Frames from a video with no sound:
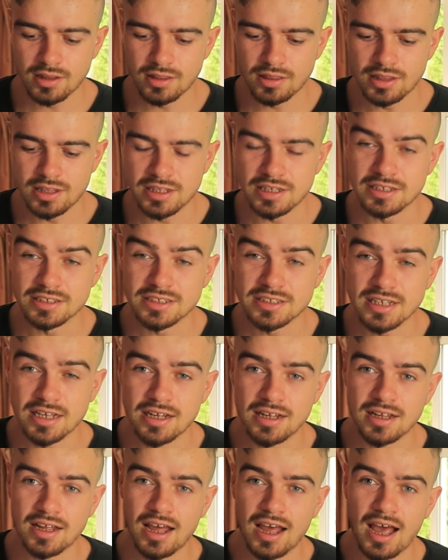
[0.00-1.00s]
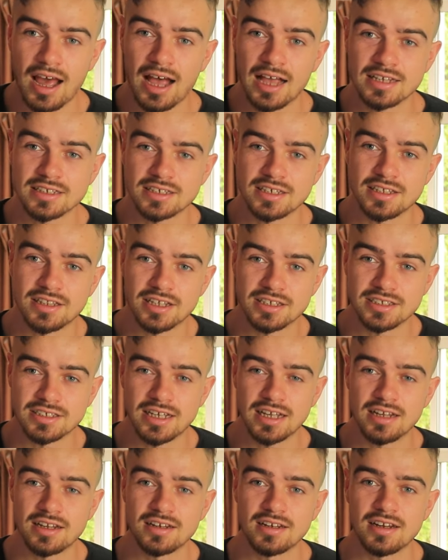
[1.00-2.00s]
the scent asking the
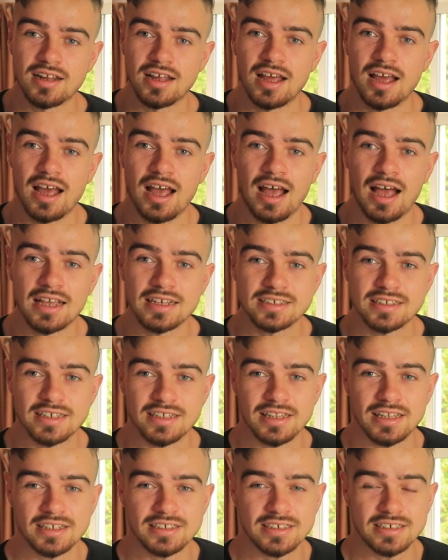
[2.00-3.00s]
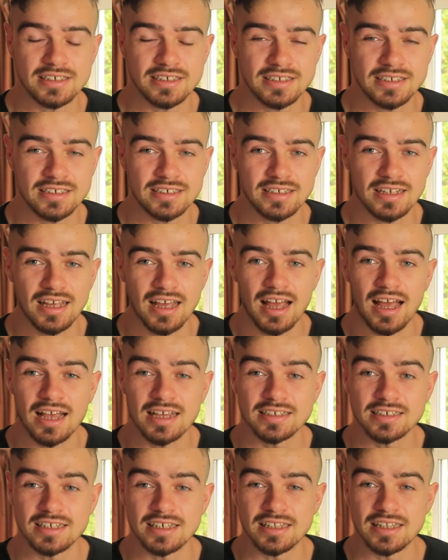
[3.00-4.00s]
cent, asking the
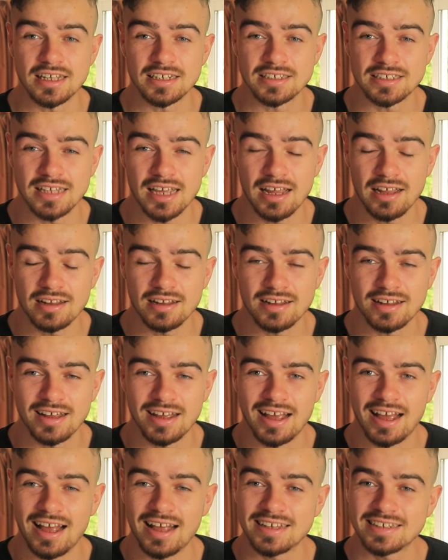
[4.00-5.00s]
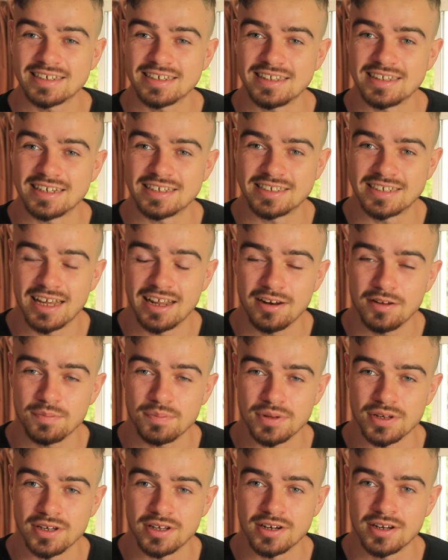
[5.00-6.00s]
asking the cent, asking the
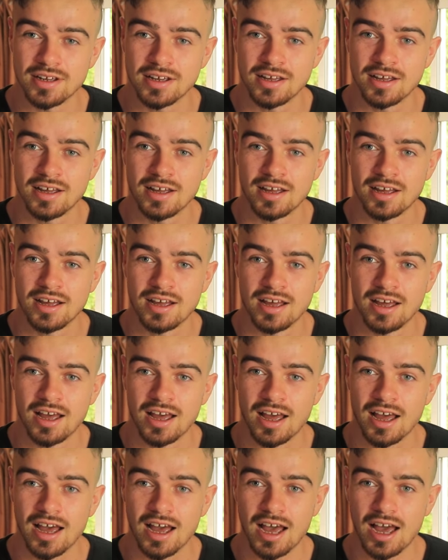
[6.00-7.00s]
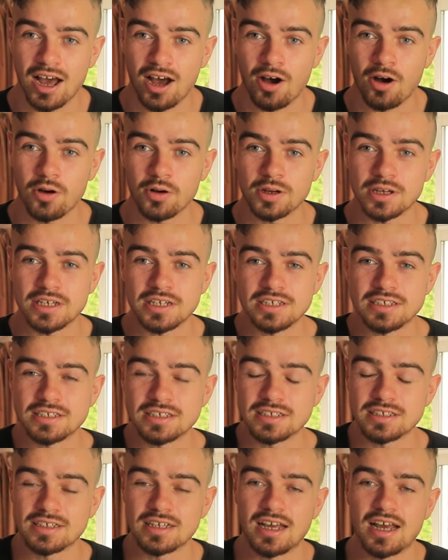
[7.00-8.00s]
centipede how
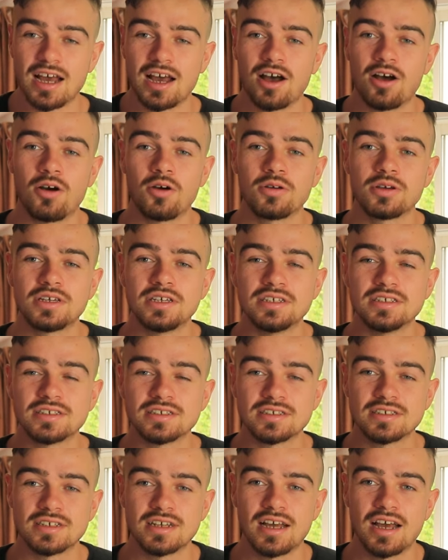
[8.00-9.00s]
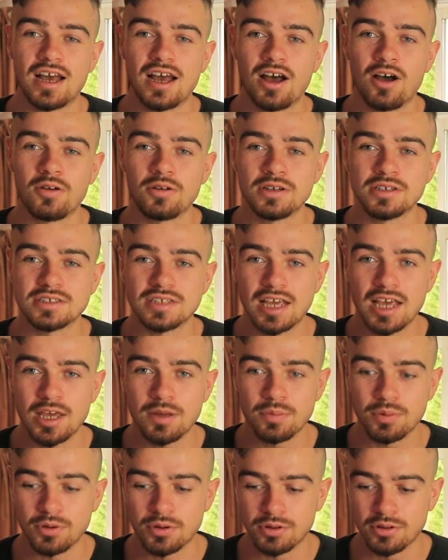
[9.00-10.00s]
he's how he's how he's
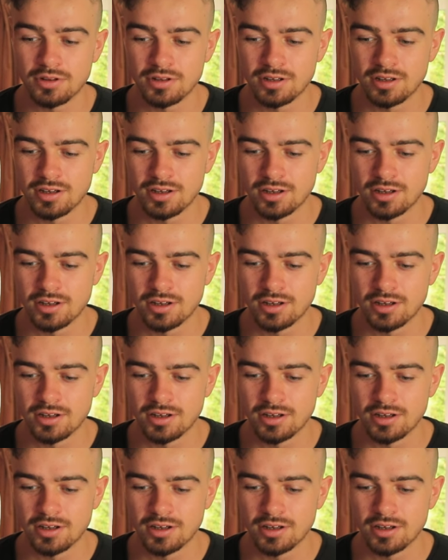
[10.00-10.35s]
able